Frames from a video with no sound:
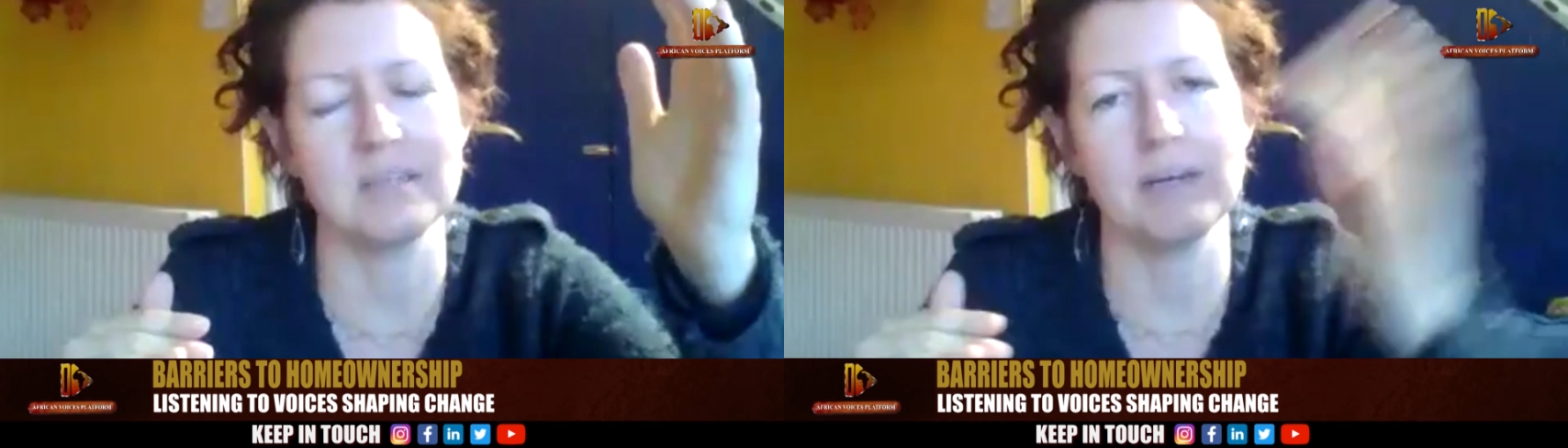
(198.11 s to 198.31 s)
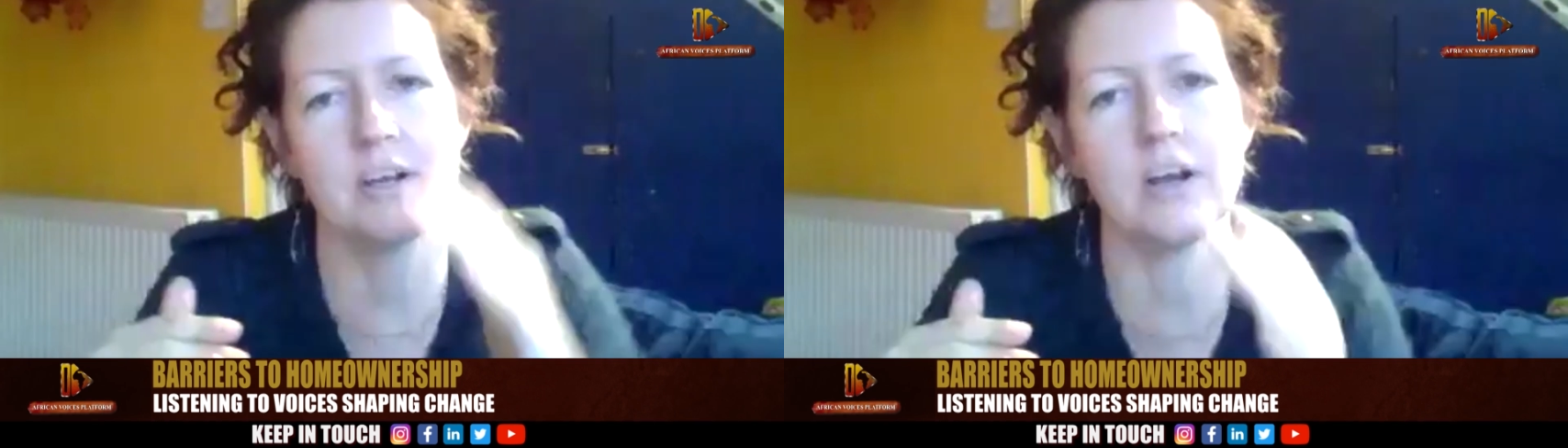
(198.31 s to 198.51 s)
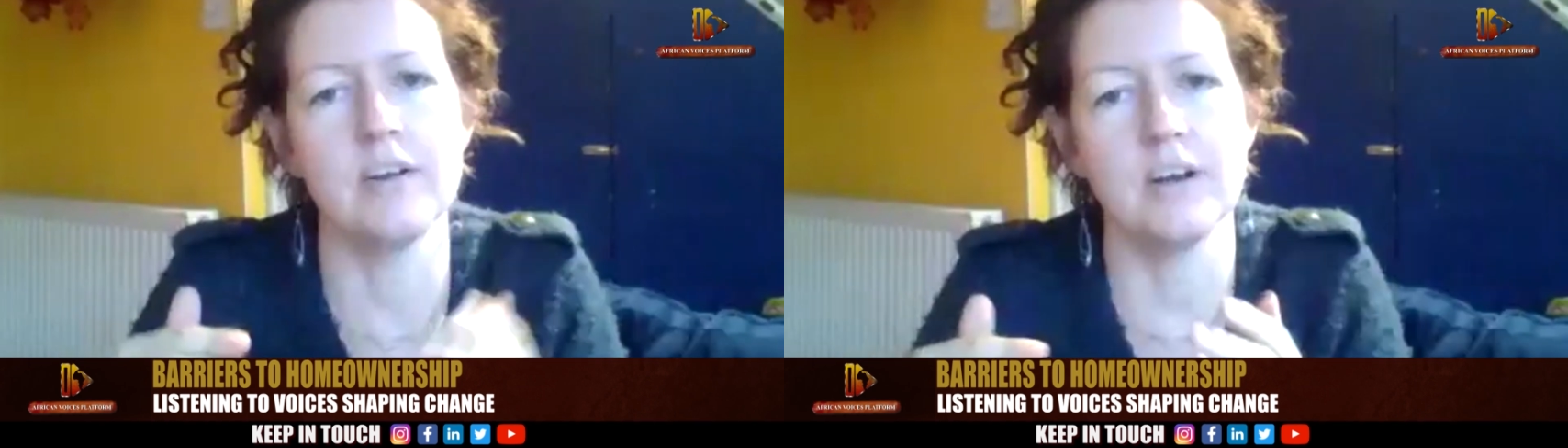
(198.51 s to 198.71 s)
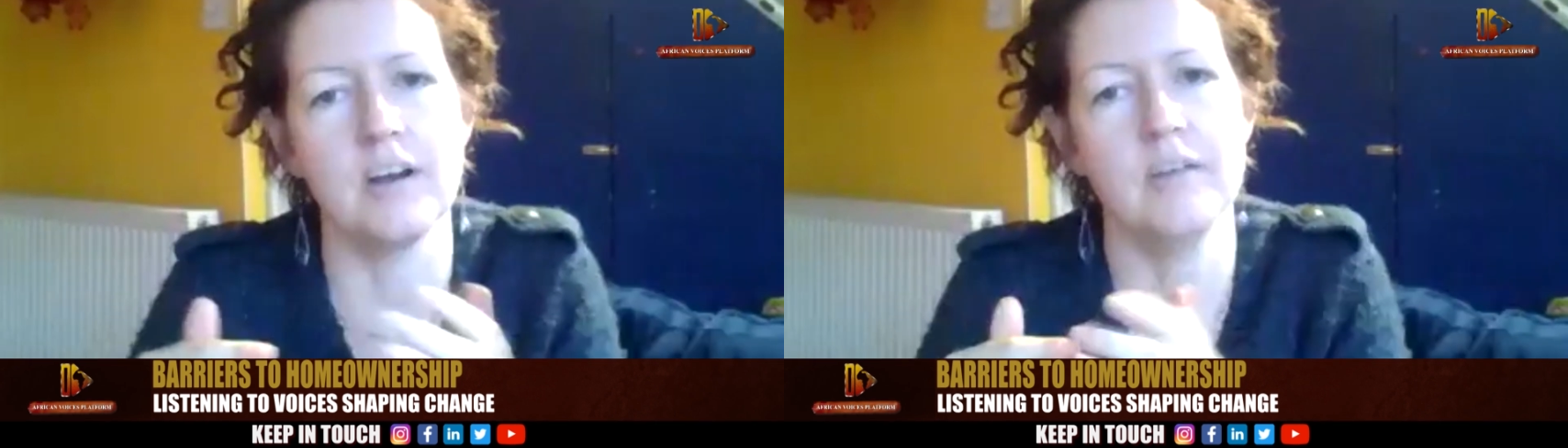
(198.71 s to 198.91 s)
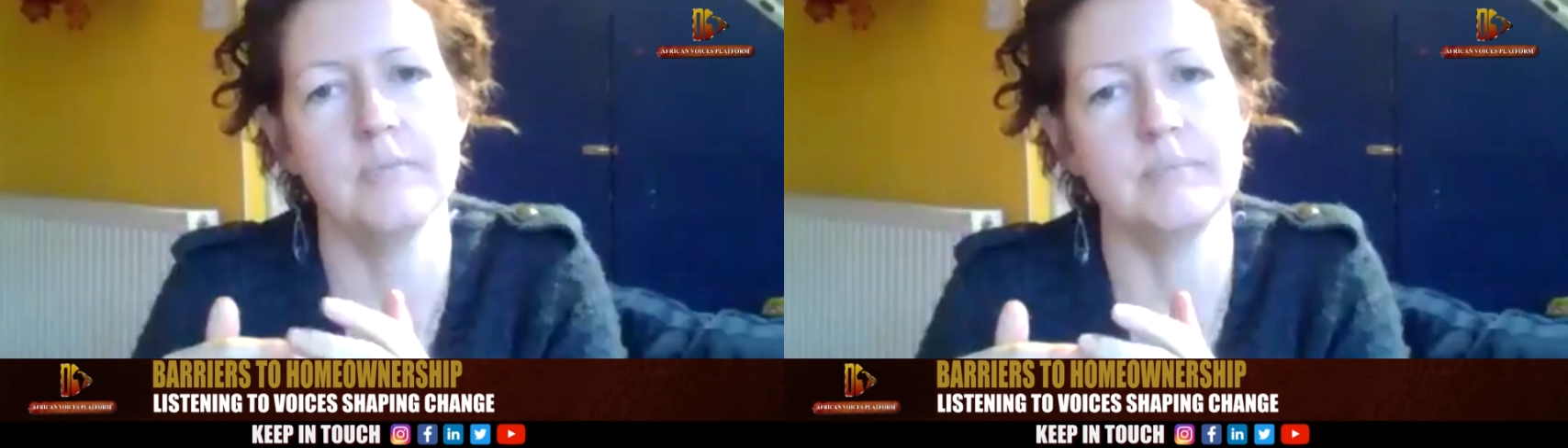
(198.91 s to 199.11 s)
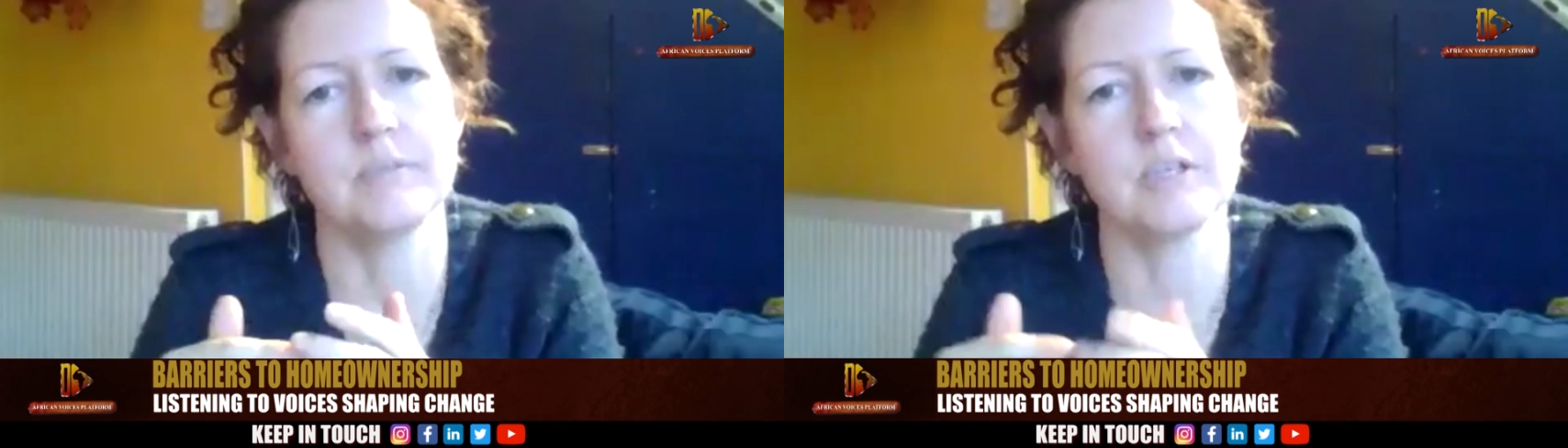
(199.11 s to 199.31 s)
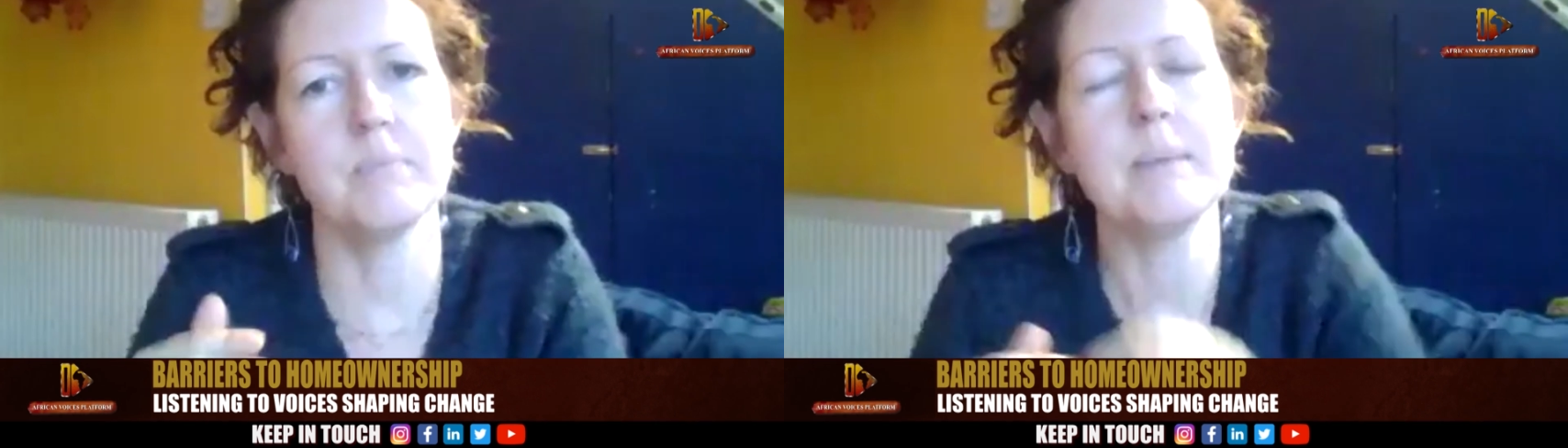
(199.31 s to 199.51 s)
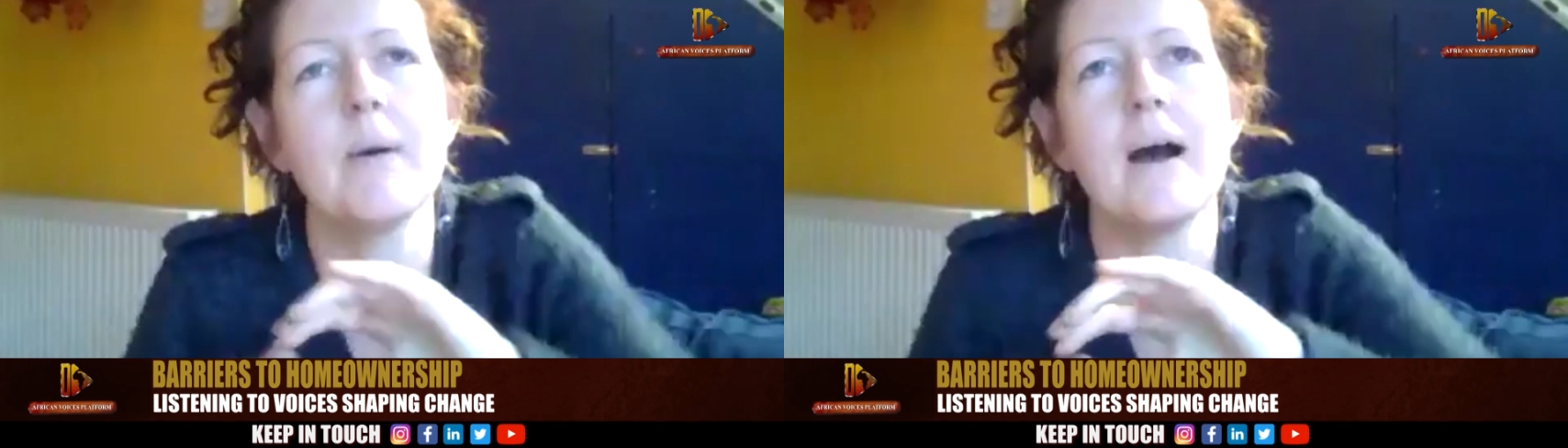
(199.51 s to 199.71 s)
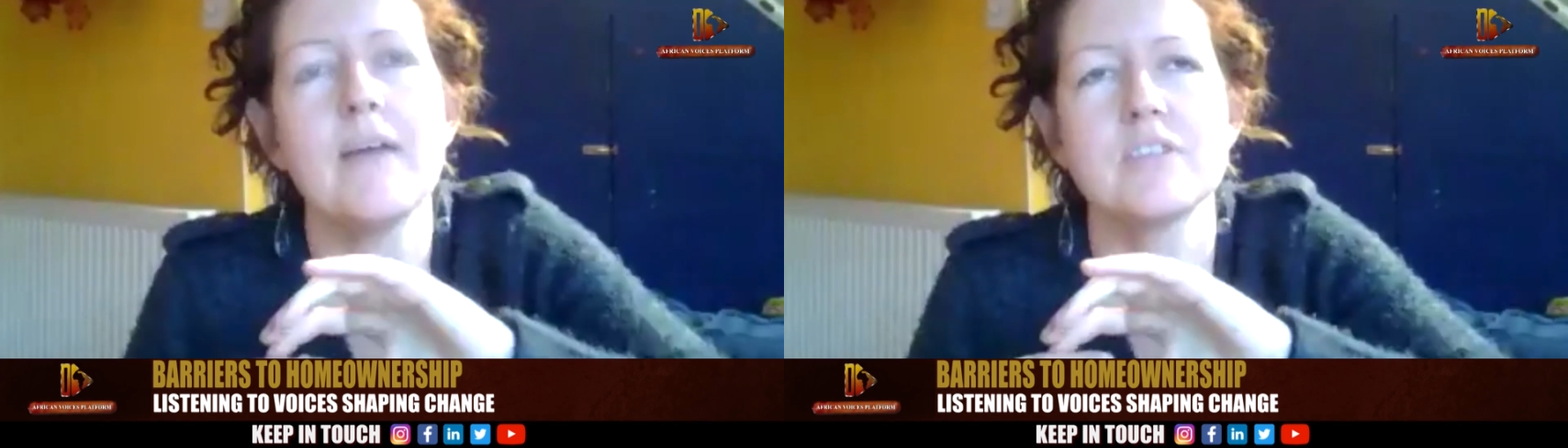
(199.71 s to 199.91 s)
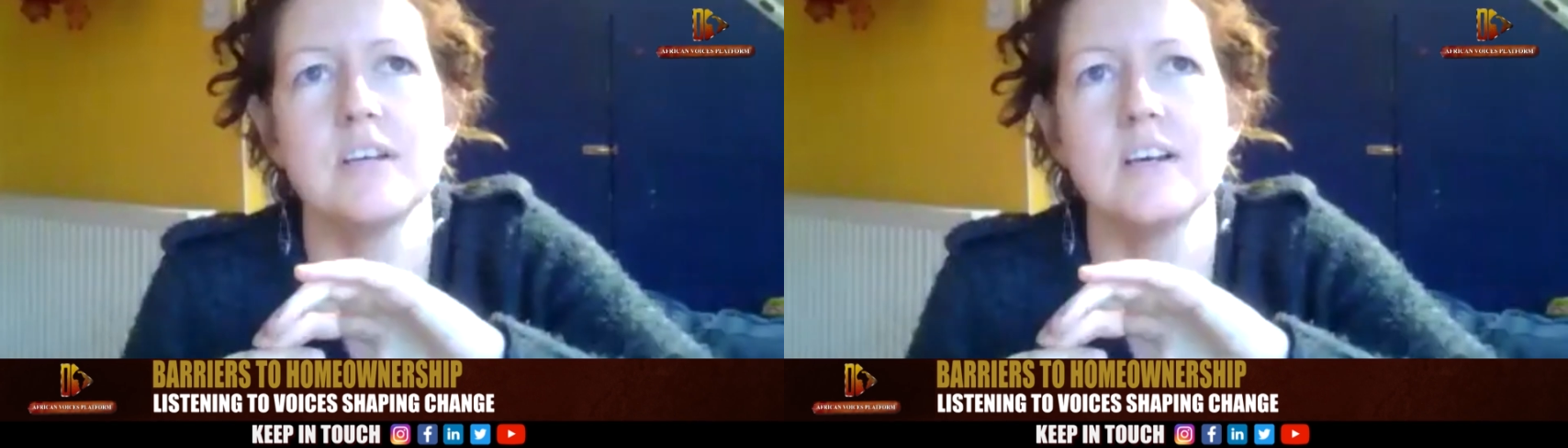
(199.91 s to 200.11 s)
to be able to own a home. So people
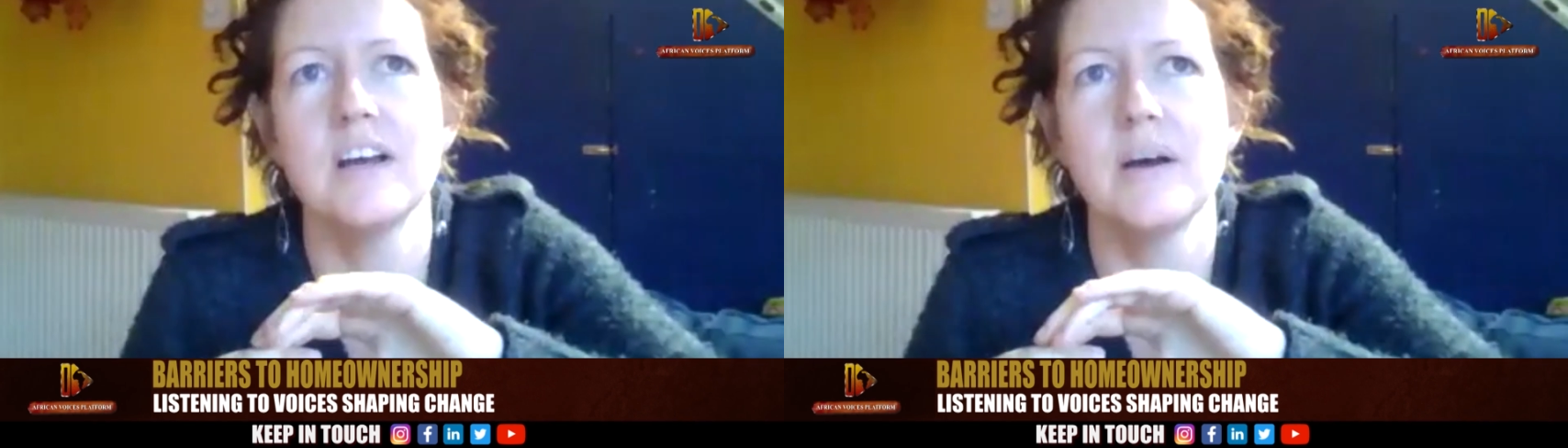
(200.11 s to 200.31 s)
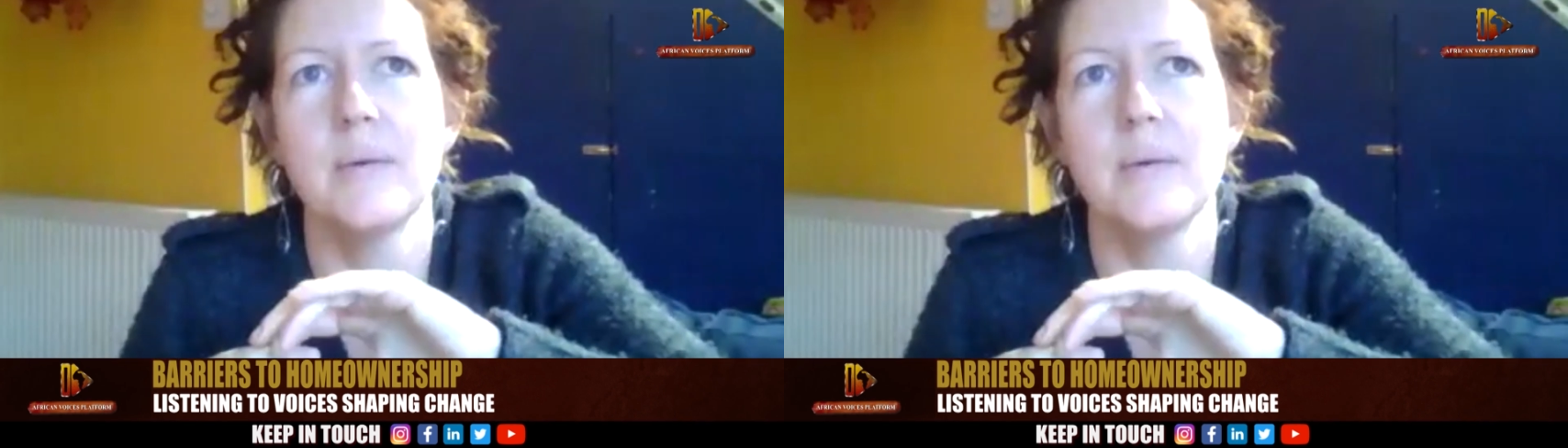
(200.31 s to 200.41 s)
have to,